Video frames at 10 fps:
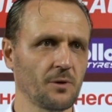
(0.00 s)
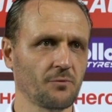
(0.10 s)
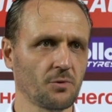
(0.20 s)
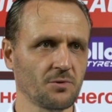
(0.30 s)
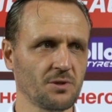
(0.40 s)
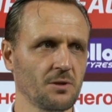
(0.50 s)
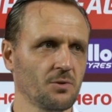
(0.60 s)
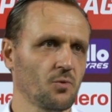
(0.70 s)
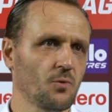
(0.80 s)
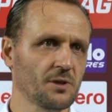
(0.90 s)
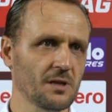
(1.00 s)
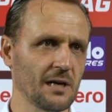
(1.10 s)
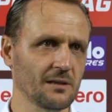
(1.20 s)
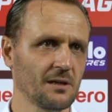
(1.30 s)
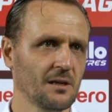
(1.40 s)
We have to continue to work
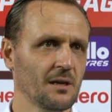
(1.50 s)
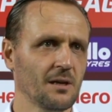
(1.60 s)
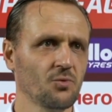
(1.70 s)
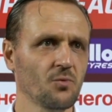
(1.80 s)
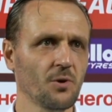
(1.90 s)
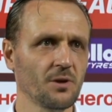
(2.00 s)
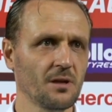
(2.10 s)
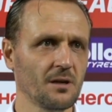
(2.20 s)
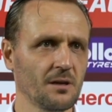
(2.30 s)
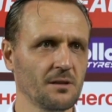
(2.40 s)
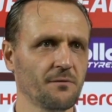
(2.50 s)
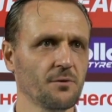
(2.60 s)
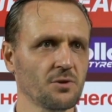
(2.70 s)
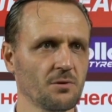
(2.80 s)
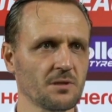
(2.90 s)
hard to avoid in the
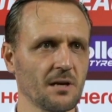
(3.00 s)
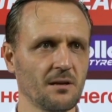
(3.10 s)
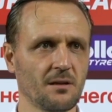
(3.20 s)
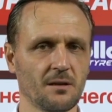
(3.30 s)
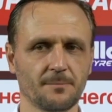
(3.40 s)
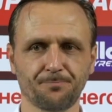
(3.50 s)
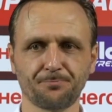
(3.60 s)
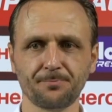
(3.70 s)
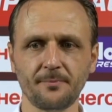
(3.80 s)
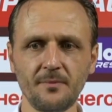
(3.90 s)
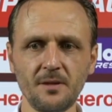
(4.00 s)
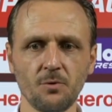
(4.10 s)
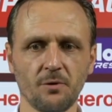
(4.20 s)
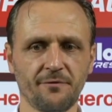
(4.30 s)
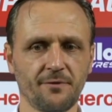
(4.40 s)
future those kind
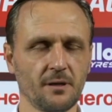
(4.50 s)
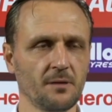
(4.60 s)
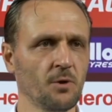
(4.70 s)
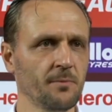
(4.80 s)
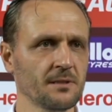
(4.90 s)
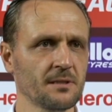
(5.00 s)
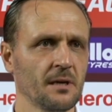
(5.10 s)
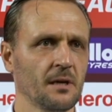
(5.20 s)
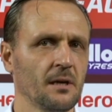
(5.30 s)
of moments.